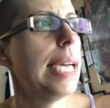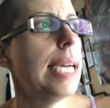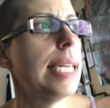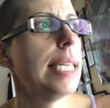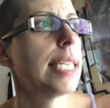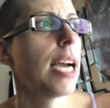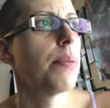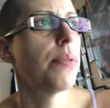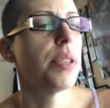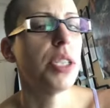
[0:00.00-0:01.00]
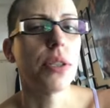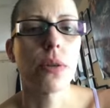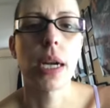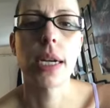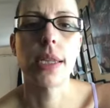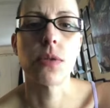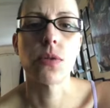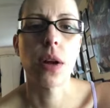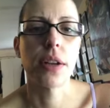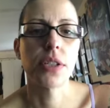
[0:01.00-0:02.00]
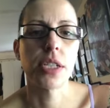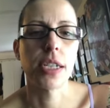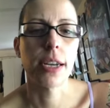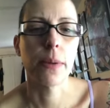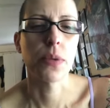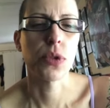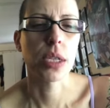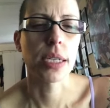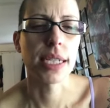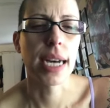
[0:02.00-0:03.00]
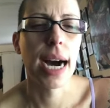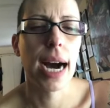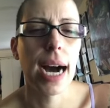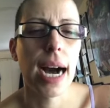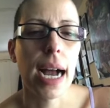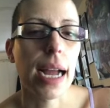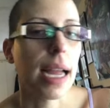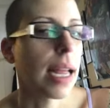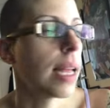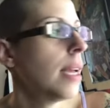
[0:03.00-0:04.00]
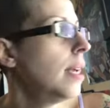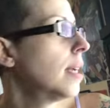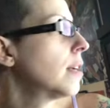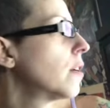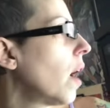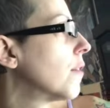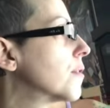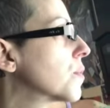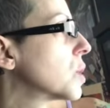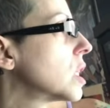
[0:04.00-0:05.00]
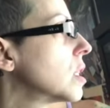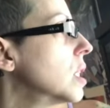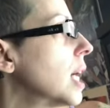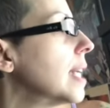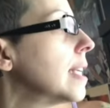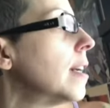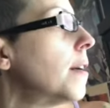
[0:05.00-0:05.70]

any type of adrenaline rush, any type of adrenaline high, other than like